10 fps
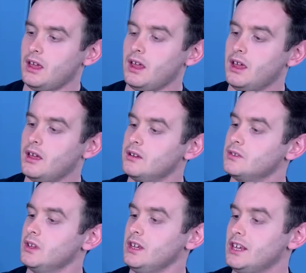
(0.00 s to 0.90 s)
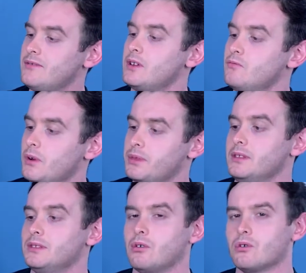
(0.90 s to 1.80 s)
and even
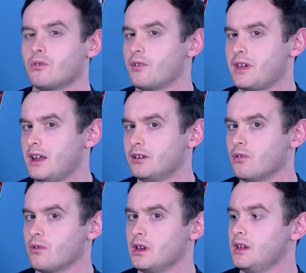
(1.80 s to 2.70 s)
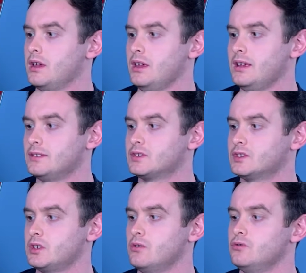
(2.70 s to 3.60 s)
within the horror category, it's
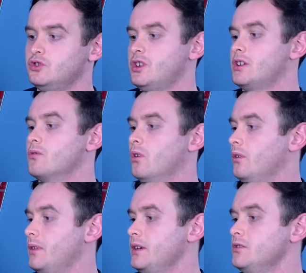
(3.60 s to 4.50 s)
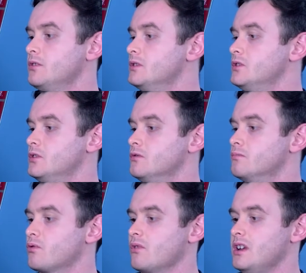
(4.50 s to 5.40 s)
so general that you can do
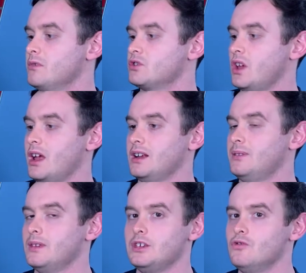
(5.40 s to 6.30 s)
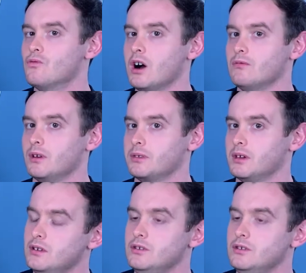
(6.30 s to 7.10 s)
pretty much anything you want with it.